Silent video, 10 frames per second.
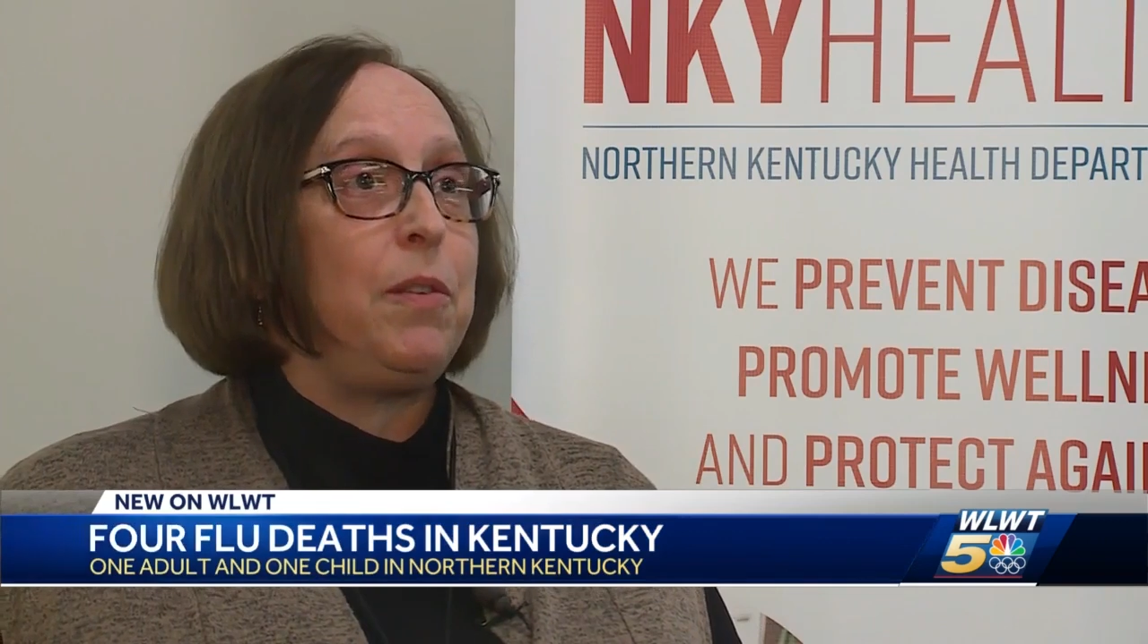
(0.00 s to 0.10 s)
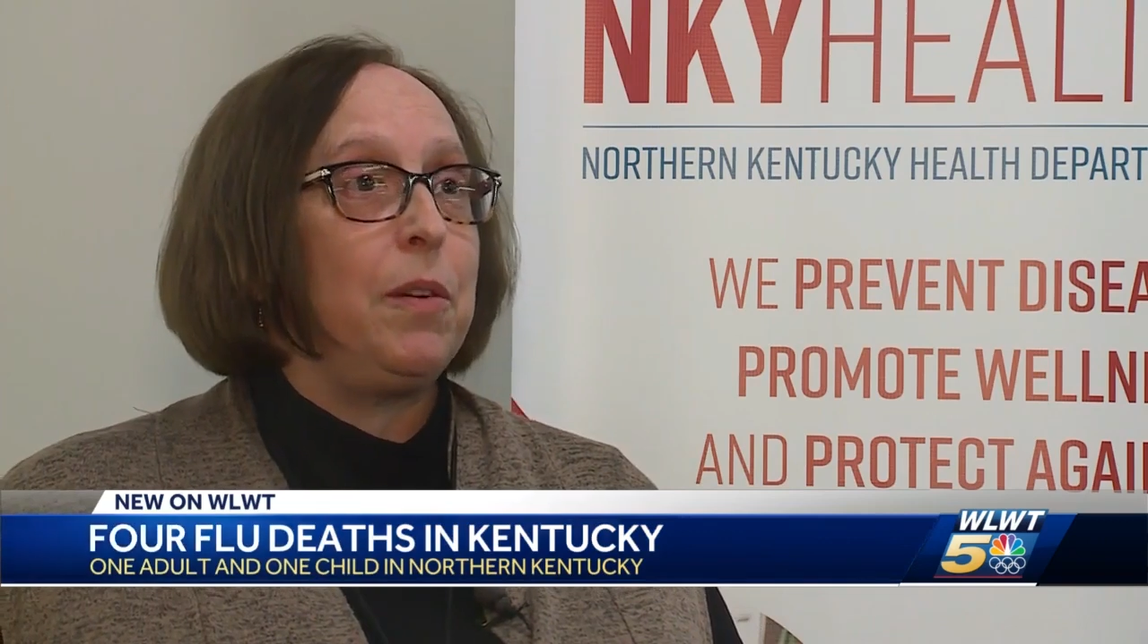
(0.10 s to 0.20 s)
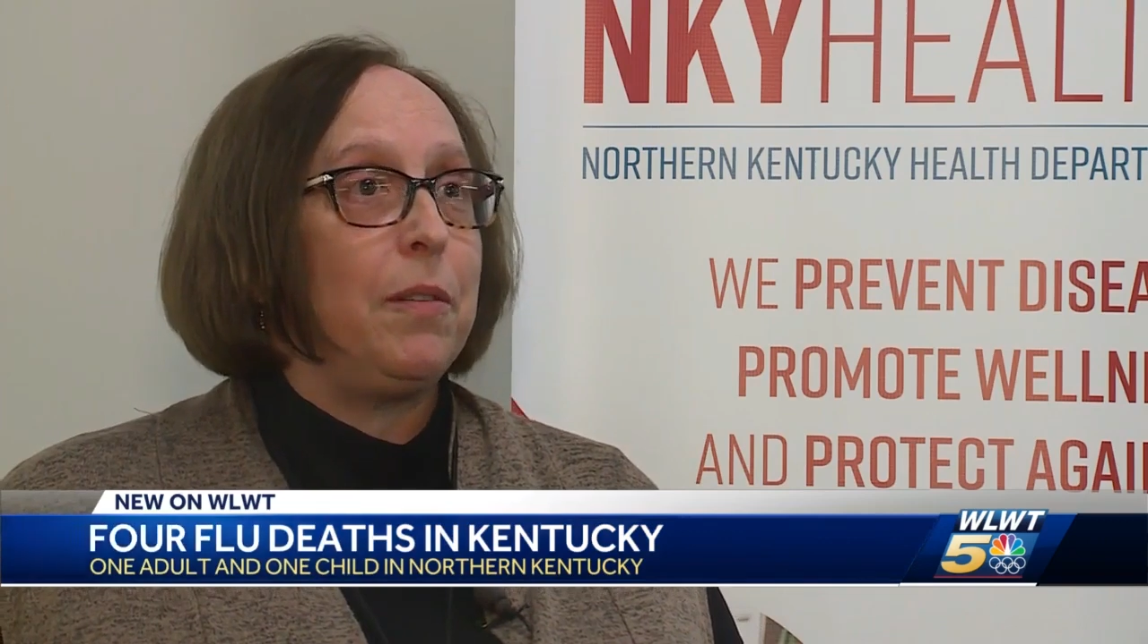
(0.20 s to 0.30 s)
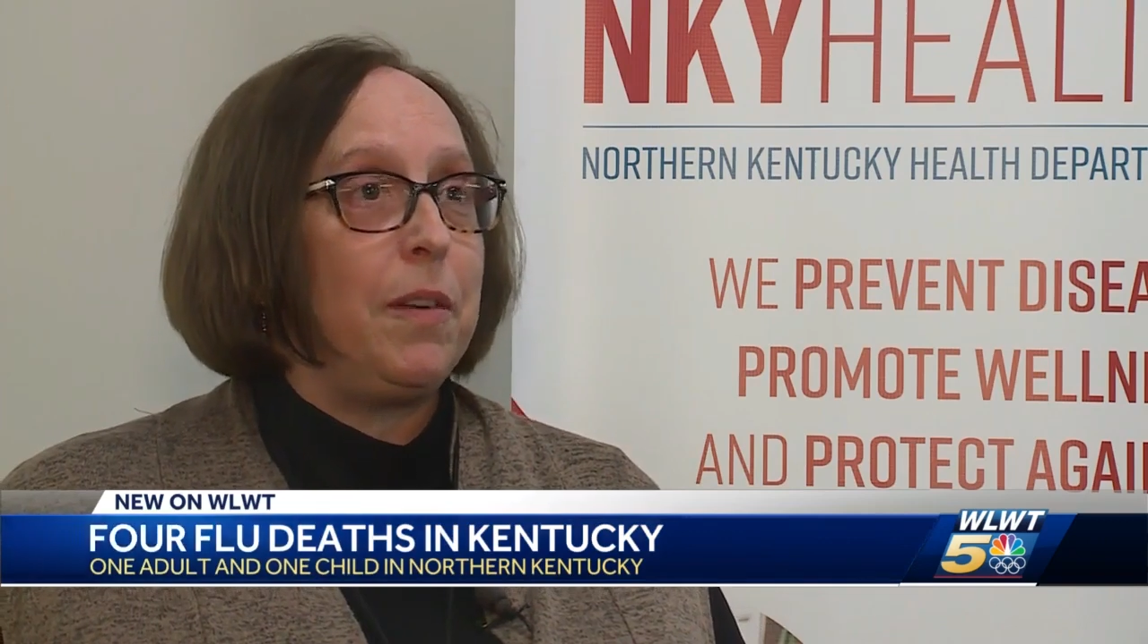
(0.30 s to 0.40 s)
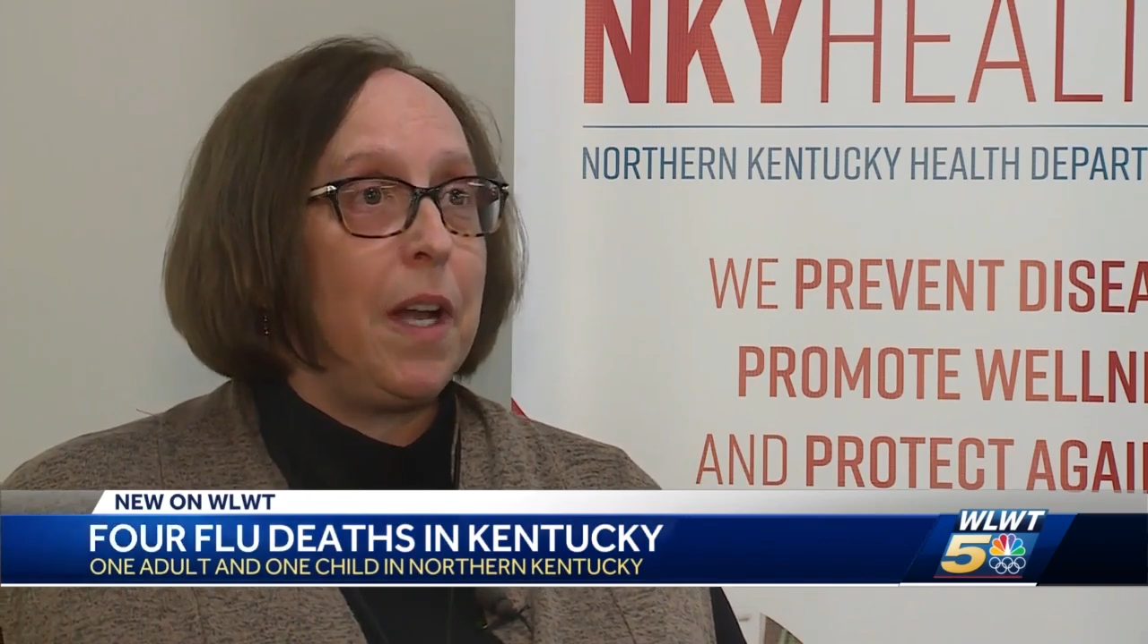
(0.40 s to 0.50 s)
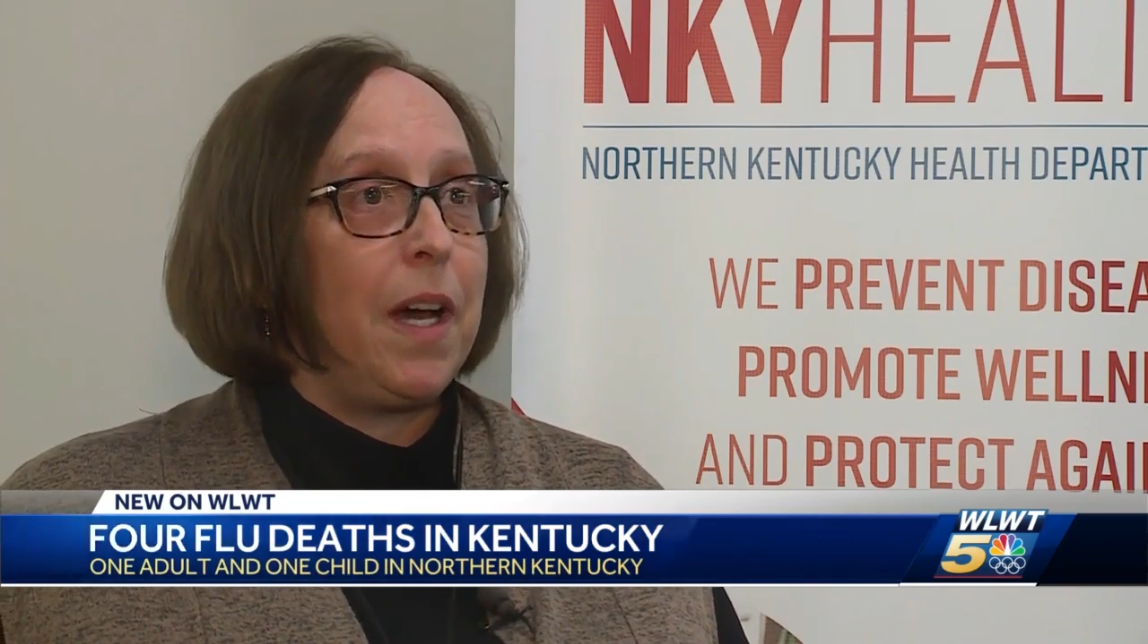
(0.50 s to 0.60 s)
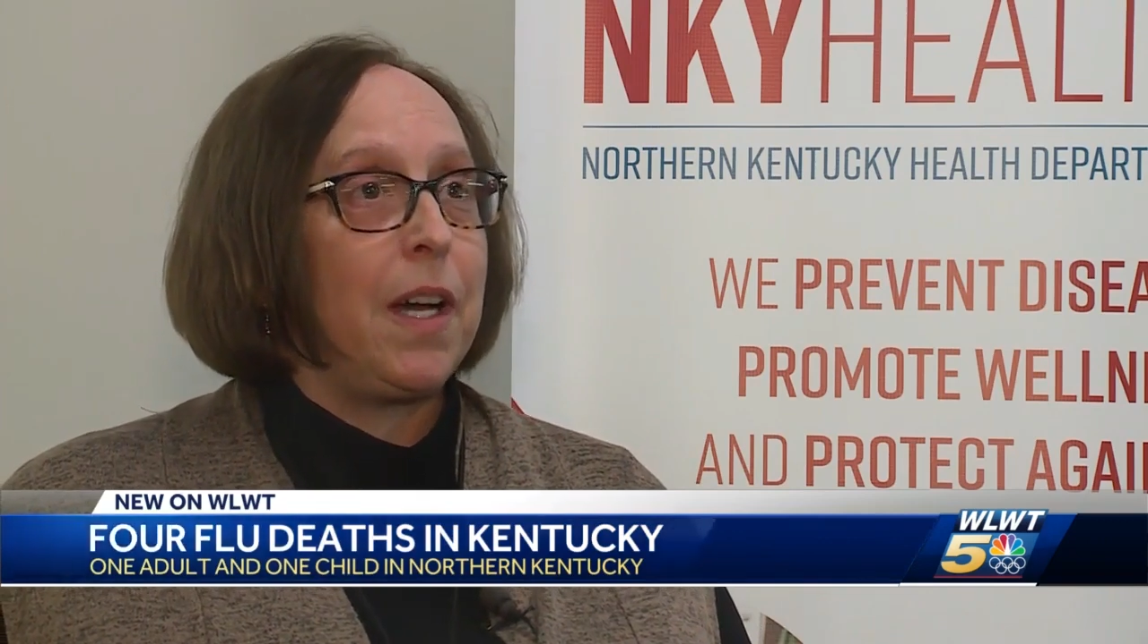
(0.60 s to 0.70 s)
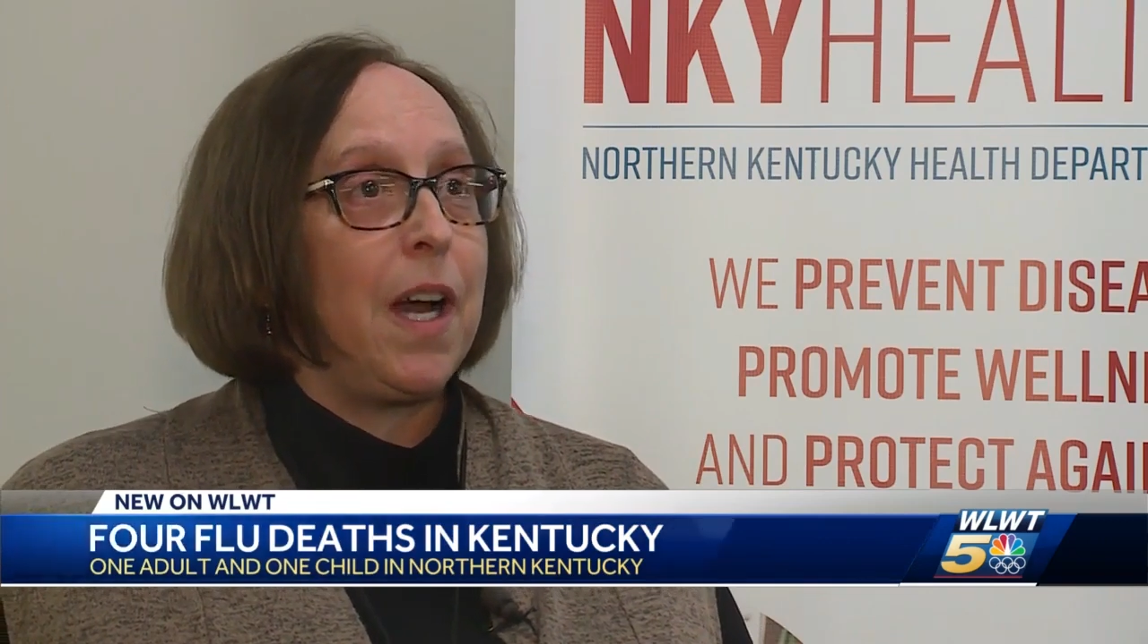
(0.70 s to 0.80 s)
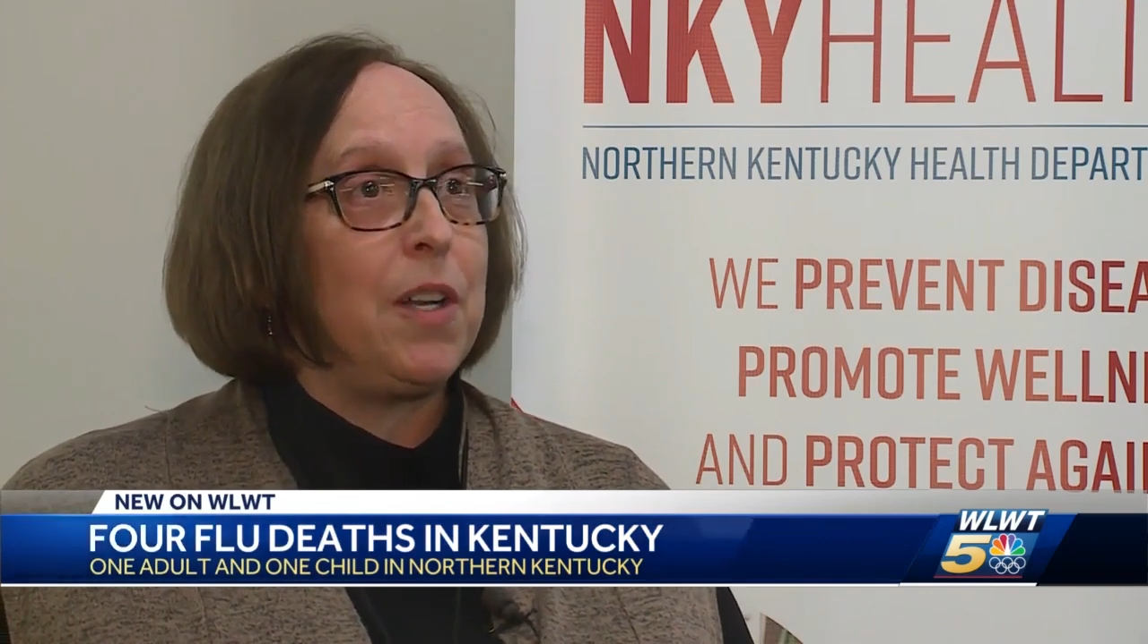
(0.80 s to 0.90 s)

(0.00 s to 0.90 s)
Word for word: if you have not